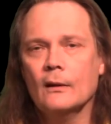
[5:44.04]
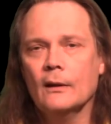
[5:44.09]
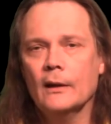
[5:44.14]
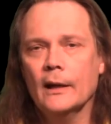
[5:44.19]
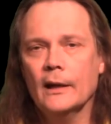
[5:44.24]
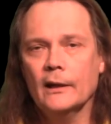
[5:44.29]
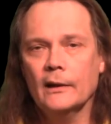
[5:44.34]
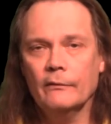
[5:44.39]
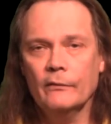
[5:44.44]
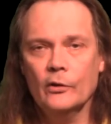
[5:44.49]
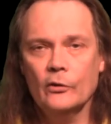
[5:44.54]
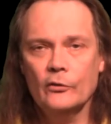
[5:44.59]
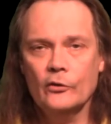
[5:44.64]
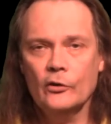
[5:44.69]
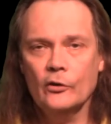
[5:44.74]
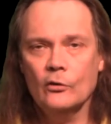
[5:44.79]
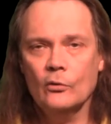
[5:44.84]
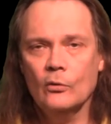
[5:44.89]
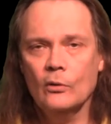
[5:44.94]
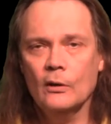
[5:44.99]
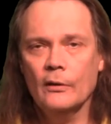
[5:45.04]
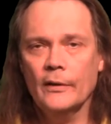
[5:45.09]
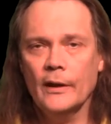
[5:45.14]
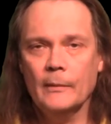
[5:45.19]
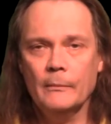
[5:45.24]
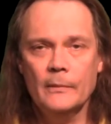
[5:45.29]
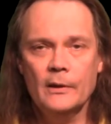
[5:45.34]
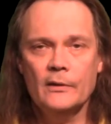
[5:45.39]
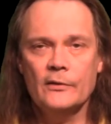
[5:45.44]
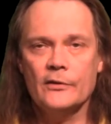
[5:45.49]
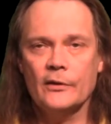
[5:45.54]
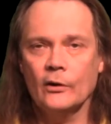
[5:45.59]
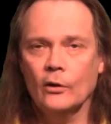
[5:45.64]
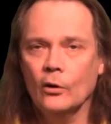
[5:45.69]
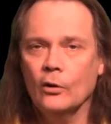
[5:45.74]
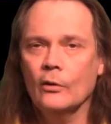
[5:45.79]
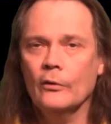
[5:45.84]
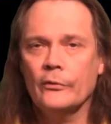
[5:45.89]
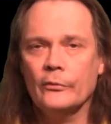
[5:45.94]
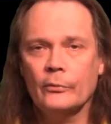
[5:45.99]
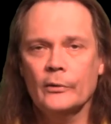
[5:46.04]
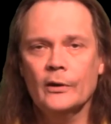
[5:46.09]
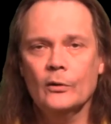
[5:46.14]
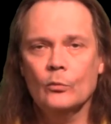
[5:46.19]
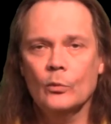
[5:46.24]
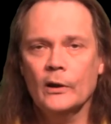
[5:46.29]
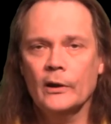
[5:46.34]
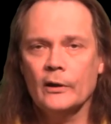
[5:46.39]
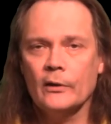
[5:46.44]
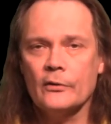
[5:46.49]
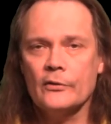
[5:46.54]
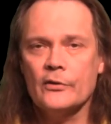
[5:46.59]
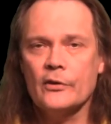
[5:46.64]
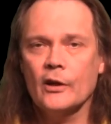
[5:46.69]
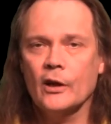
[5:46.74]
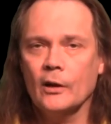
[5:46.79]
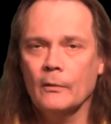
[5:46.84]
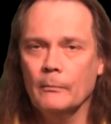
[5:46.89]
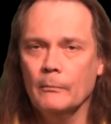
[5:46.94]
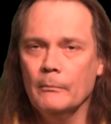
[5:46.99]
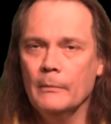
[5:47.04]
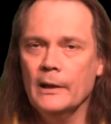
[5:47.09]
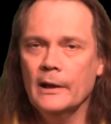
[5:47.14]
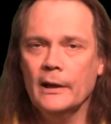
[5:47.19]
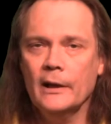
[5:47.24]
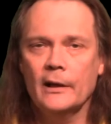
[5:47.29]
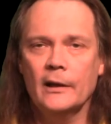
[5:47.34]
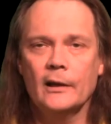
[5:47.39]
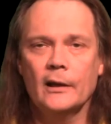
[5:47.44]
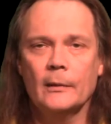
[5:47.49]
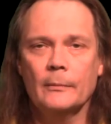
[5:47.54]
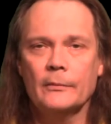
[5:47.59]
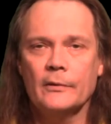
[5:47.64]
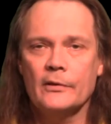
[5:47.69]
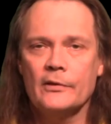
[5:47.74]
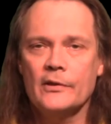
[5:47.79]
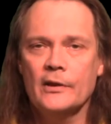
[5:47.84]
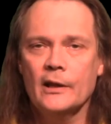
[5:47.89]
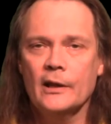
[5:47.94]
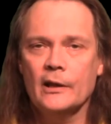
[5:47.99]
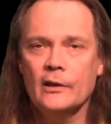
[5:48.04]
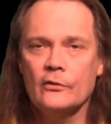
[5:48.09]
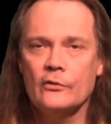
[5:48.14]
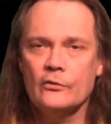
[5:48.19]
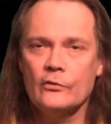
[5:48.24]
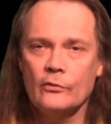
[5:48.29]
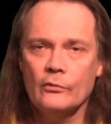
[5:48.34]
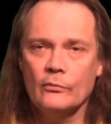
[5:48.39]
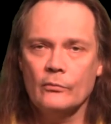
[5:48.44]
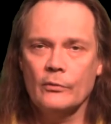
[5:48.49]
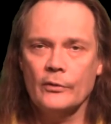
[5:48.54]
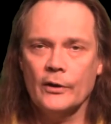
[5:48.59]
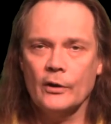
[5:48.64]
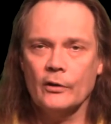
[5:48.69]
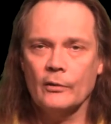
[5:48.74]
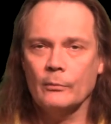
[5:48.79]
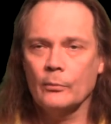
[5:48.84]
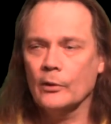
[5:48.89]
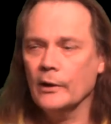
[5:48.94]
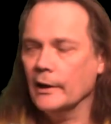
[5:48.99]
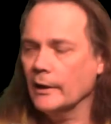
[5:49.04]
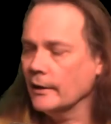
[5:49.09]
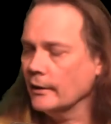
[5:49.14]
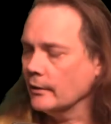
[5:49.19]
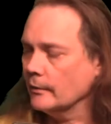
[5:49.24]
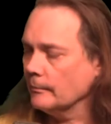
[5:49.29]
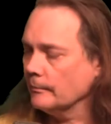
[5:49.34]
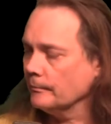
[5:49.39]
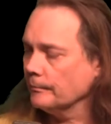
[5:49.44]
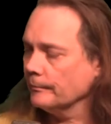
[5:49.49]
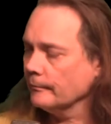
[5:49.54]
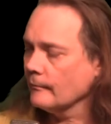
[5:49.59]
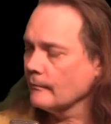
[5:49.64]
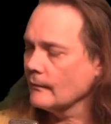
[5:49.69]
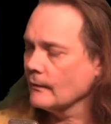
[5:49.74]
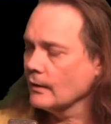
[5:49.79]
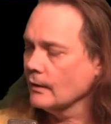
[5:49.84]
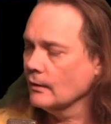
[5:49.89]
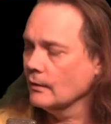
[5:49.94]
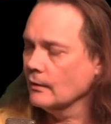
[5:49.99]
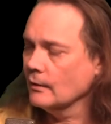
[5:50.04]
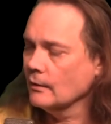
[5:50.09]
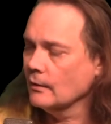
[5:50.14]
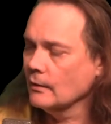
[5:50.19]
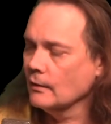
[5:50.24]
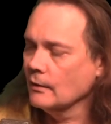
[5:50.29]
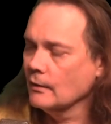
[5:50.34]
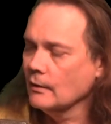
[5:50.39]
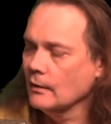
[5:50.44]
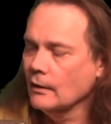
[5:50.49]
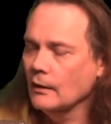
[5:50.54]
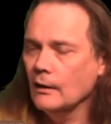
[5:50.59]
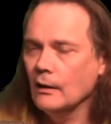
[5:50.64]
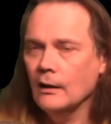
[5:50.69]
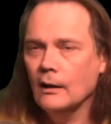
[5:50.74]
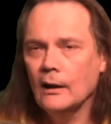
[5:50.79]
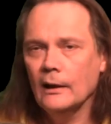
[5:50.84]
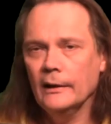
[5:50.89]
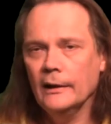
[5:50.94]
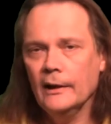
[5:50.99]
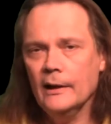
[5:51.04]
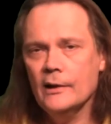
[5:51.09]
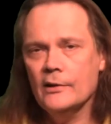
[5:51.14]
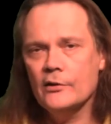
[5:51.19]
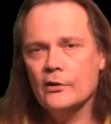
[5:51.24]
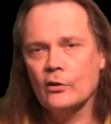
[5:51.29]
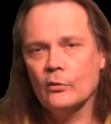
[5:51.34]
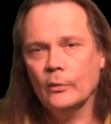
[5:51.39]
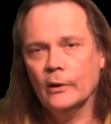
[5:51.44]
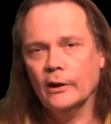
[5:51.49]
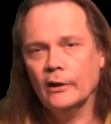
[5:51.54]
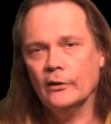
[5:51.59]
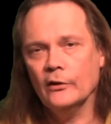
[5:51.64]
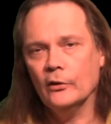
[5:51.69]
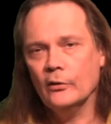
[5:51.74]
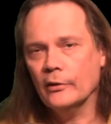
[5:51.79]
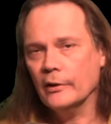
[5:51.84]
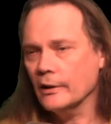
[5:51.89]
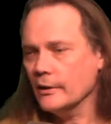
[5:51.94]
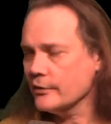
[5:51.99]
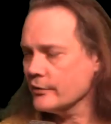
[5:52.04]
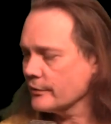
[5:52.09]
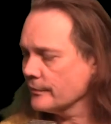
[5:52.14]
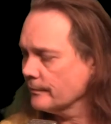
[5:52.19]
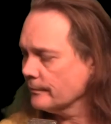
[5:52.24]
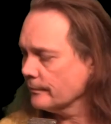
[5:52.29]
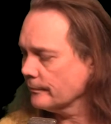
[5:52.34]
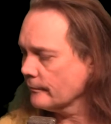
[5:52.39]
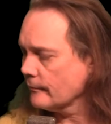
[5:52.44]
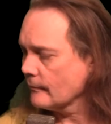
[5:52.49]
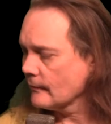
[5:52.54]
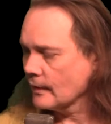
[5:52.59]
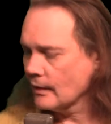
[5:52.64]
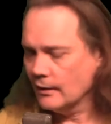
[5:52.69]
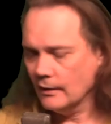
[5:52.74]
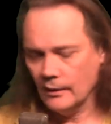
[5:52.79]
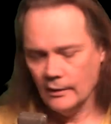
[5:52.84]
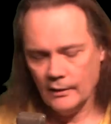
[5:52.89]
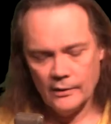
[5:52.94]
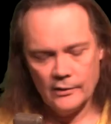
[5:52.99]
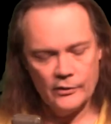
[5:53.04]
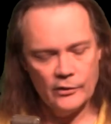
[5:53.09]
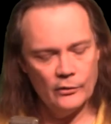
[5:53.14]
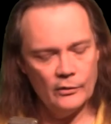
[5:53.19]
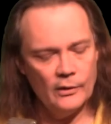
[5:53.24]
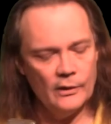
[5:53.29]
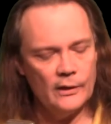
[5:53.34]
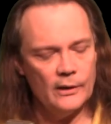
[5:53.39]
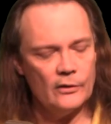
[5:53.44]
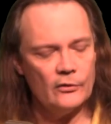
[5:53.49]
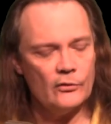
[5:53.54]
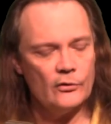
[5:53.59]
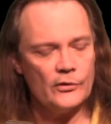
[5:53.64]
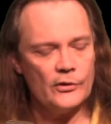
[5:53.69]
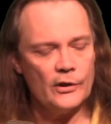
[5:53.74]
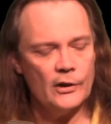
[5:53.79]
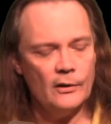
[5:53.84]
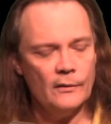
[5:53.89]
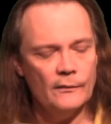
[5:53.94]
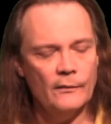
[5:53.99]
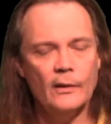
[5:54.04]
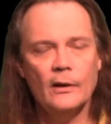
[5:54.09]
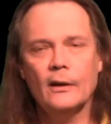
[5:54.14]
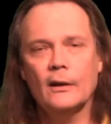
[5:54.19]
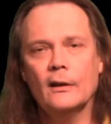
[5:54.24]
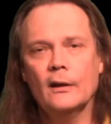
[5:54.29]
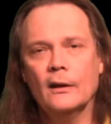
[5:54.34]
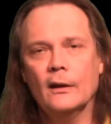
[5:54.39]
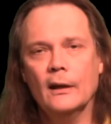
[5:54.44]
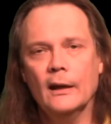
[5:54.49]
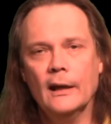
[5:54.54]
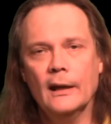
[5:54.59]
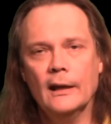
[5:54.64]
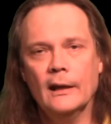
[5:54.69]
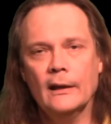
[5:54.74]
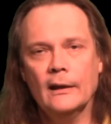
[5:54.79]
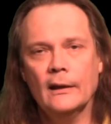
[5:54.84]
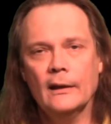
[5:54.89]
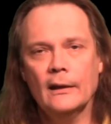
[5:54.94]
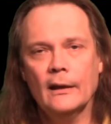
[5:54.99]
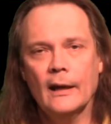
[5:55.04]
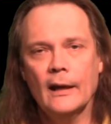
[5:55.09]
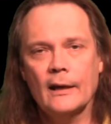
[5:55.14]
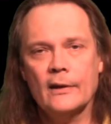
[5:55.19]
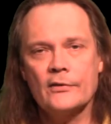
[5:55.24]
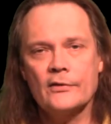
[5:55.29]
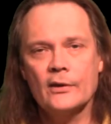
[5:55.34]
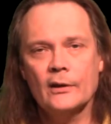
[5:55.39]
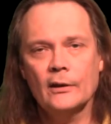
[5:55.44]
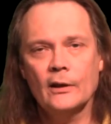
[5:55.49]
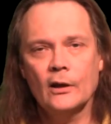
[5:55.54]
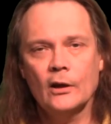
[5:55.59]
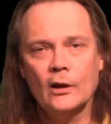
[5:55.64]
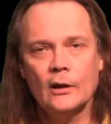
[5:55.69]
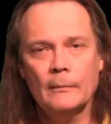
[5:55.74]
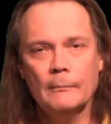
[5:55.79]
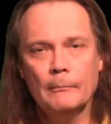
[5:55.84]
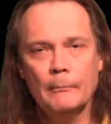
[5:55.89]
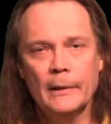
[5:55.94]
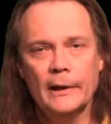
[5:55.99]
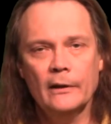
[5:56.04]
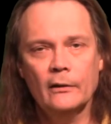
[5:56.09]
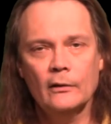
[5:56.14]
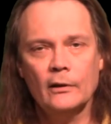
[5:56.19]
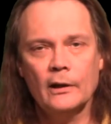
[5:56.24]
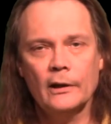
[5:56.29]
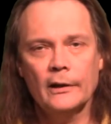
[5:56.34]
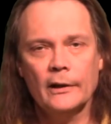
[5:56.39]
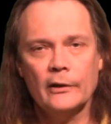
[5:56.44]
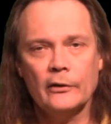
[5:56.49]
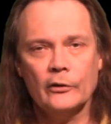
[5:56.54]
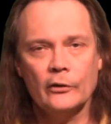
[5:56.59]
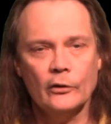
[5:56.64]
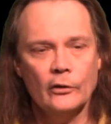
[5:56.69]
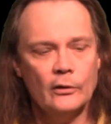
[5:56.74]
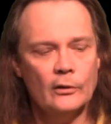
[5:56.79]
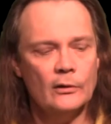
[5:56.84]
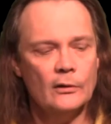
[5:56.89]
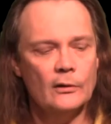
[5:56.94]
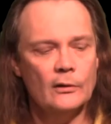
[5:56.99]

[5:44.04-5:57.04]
And if you do, that means that all three wires are making it up to stage without a break in them. An easier way to do this is you can get yourself a XLR male connector,